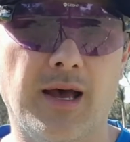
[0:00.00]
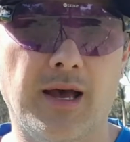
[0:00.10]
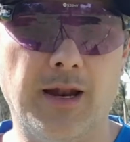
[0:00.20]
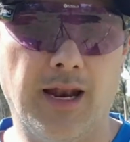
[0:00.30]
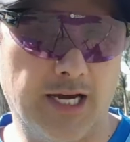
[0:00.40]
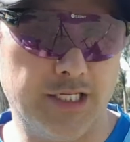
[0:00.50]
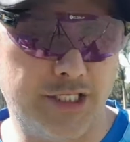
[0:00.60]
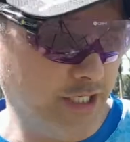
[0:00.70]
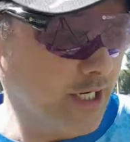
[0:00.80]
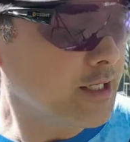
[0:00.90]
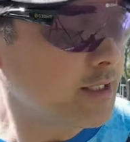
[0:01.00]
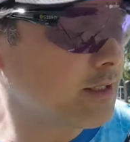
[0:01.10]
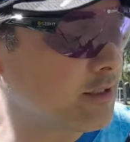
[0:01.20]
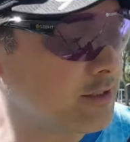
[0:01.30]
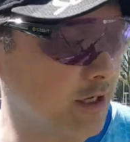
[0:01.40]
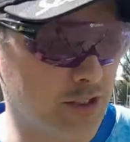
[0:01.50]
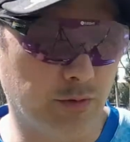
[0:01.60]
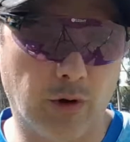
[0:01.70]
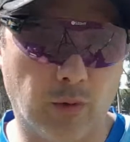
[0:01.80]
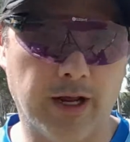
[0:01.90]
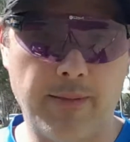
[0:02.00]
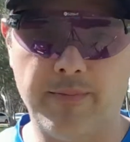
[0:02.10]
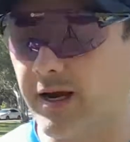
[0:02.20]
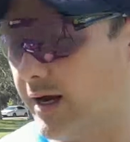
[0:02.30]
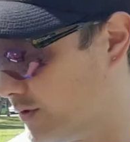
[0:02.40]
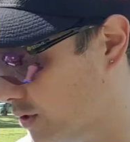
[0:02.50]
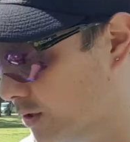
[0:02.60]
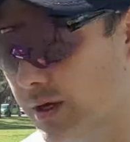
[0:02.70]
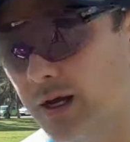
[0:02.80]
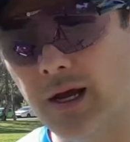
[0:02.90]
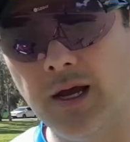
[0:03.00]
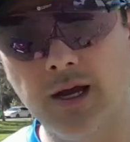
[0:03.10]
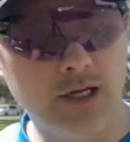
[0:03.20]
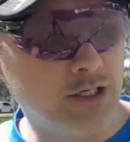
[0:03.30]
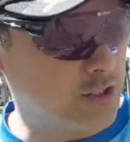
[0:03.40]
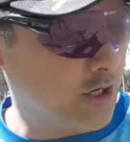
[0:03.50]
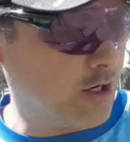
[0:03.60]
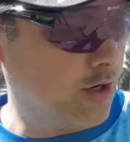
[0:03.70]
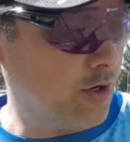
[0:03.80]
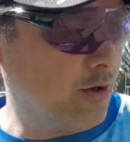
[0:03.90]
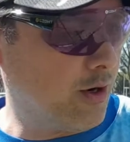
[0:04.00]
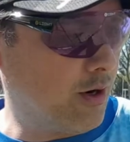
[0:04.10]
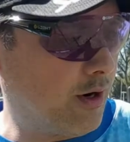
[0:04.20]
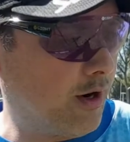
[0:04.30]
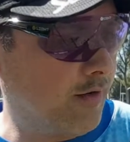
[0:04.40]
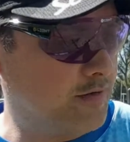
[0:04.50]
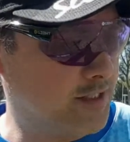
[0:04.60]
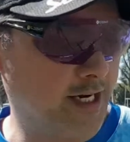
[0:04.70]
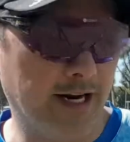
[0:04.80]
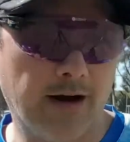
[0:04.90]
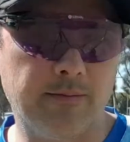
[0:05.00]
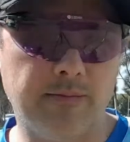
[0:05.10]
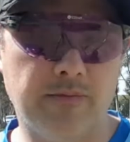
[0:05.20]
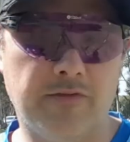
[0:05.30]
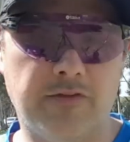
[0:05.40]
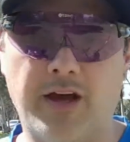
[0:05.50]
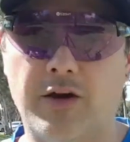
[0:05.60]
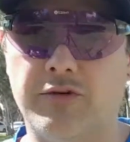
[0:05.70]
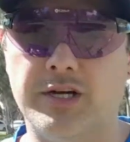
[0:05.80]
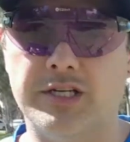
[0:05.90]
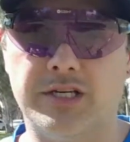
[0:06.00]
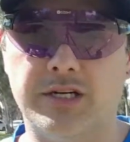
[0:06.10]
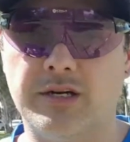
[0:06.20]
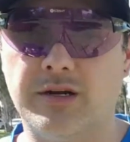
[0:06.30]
last year, so that's where I want to get back up to. So I've set it up for that reason